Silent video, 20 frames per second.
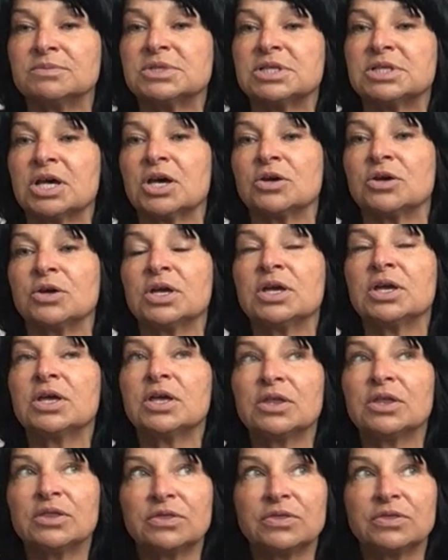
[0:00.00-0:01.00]
So
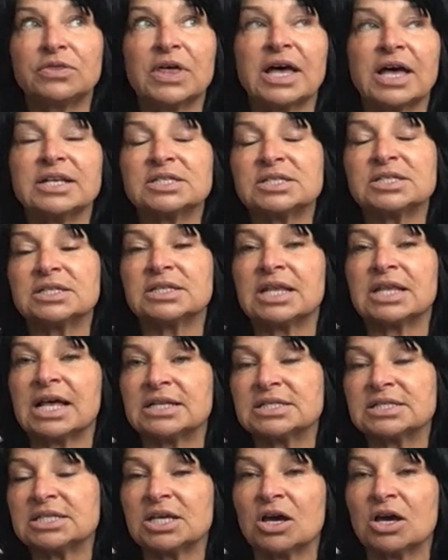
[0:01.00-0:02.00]
that's
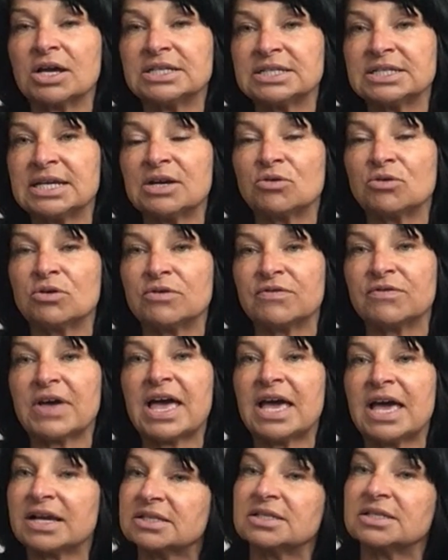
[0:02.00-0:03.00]
the idea of
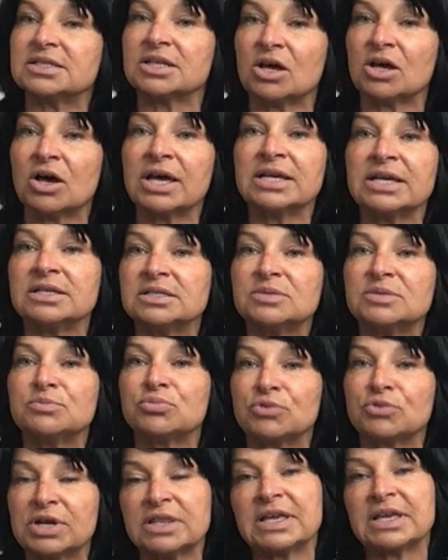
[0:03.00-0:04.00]
exercise,
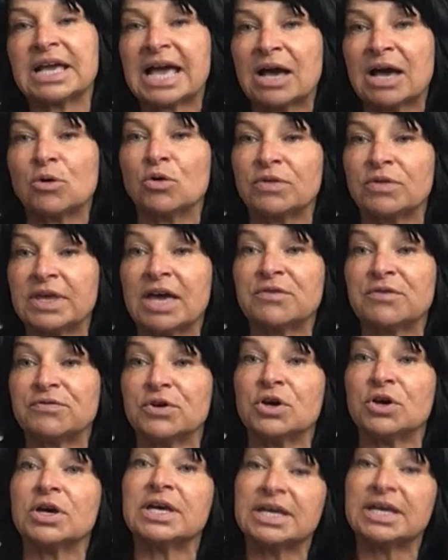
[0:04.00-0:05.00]
breathing out on the
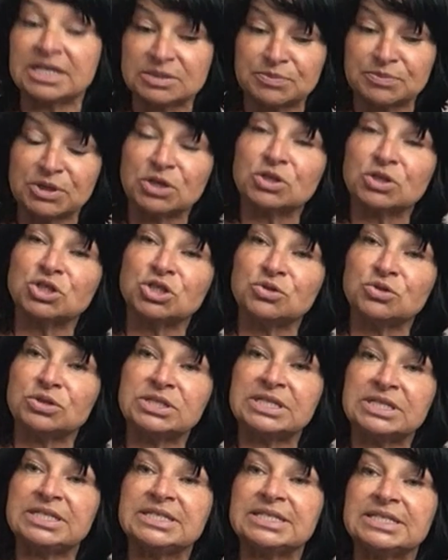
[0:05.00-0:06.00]
effort. It's because you
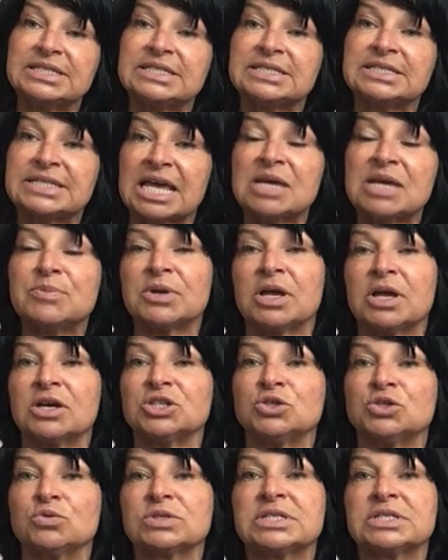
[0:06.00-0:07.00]
need to
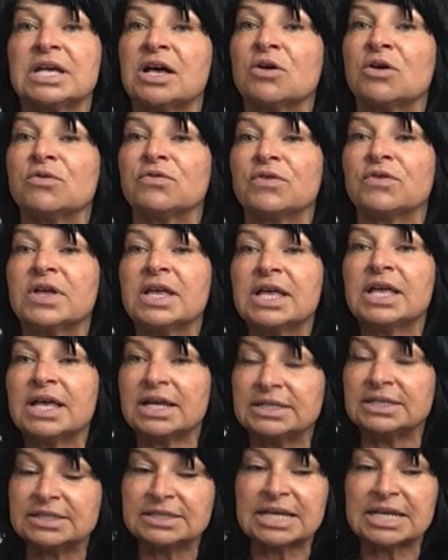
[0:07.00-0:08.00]
stabilize yourself,
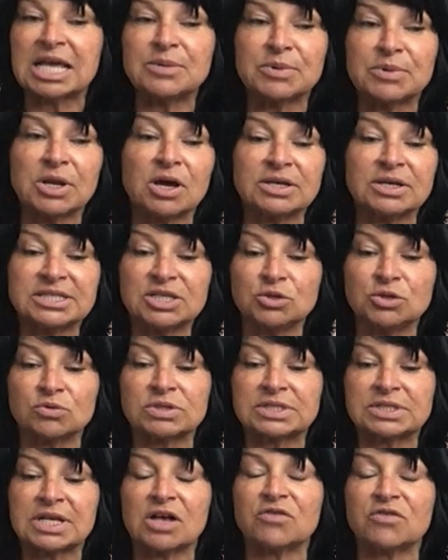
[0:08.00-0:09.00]
and stabilizing
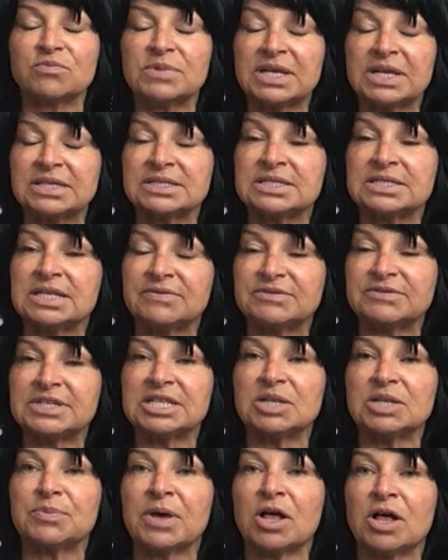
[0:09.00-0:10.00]
yourself means
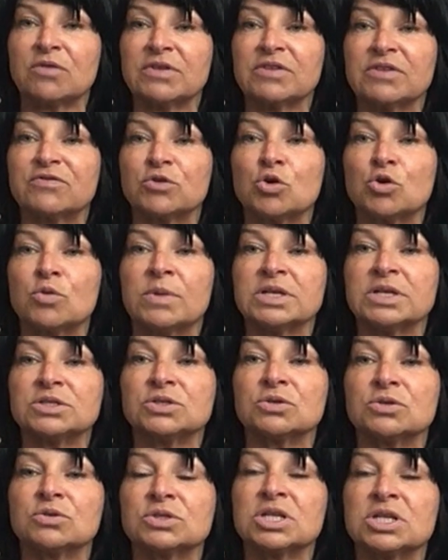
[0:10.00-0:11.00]
lifting the pelvic floor
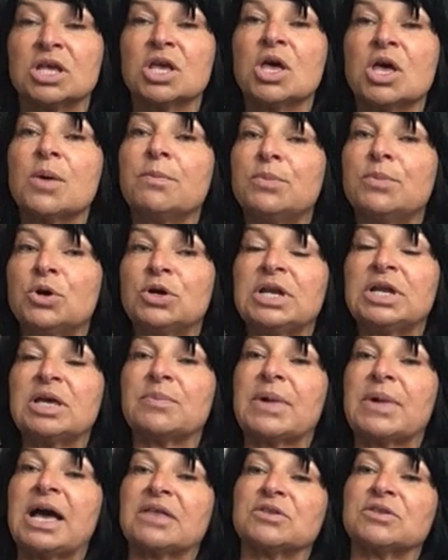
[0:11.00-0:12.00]
muscles, pulling
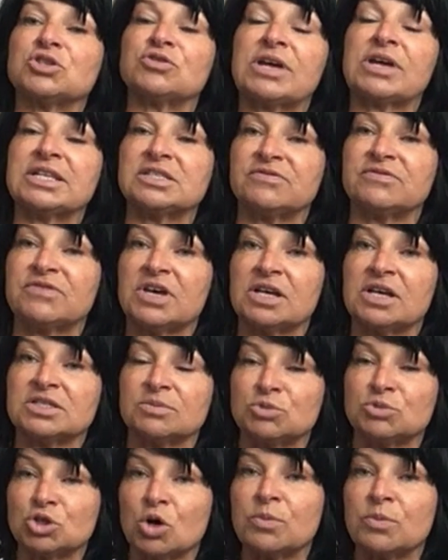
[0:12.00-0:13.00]
back the transverse
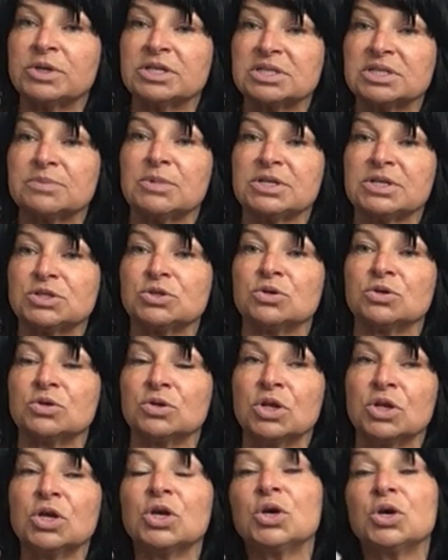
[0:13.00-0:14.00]
abdominis
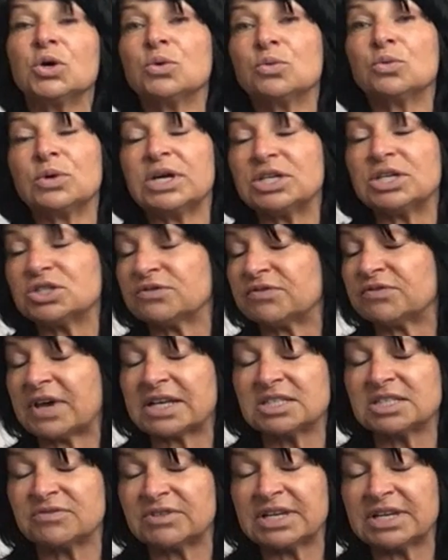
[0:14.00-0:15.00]
muscle, which
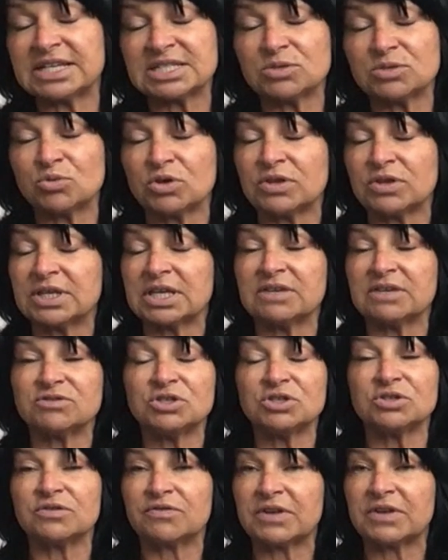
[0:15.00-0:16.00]
effectively is the one that gives
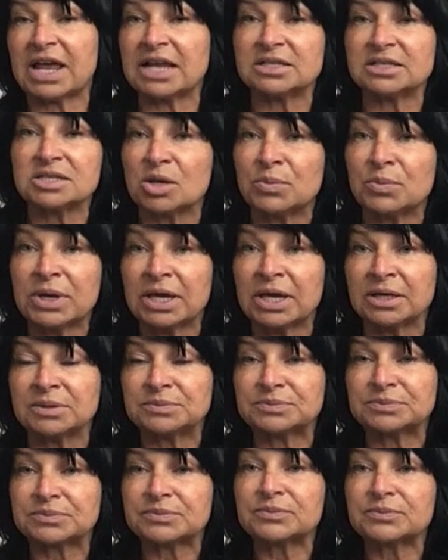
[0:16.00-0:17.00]
you the flat
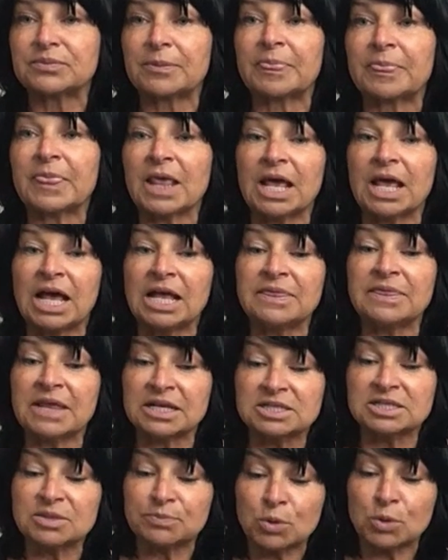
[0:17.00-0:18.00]
tummy, and
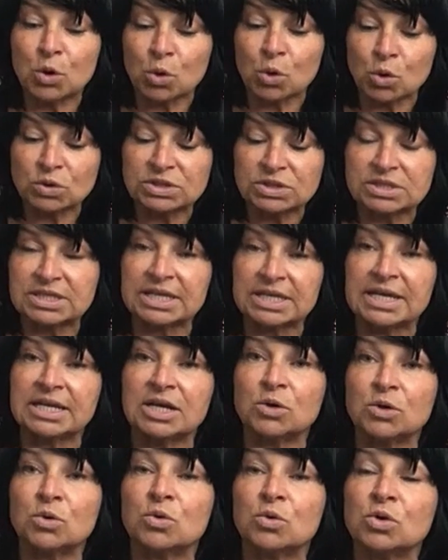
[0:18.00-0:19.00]
that supports the
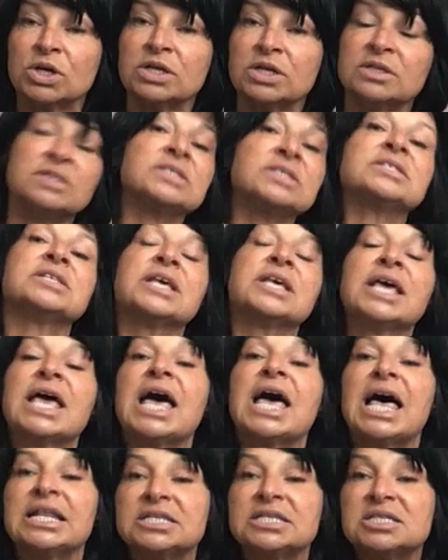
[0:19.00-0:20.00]
inner organs
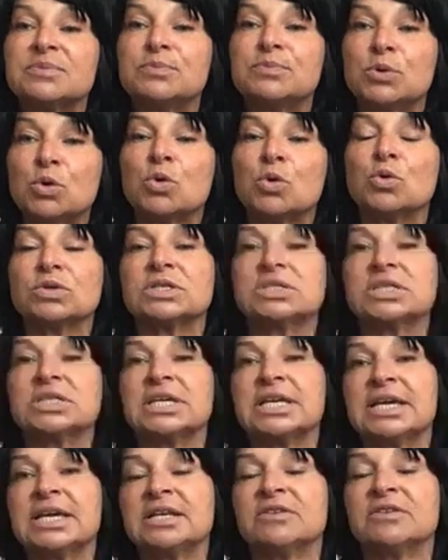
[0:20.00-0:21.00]
and supports
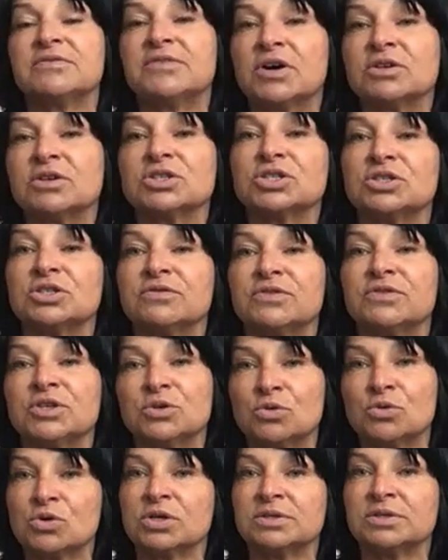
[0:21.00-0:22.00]
the inner function of the
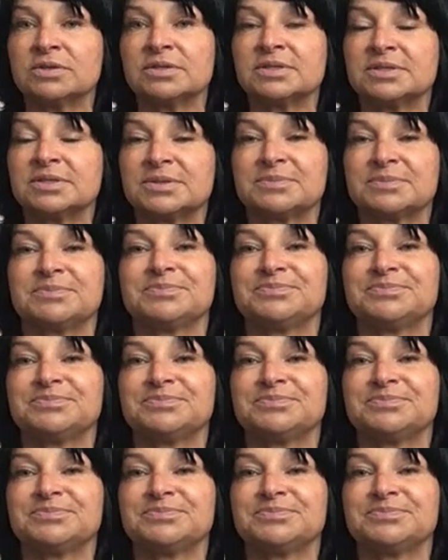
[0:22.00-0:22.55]
organs.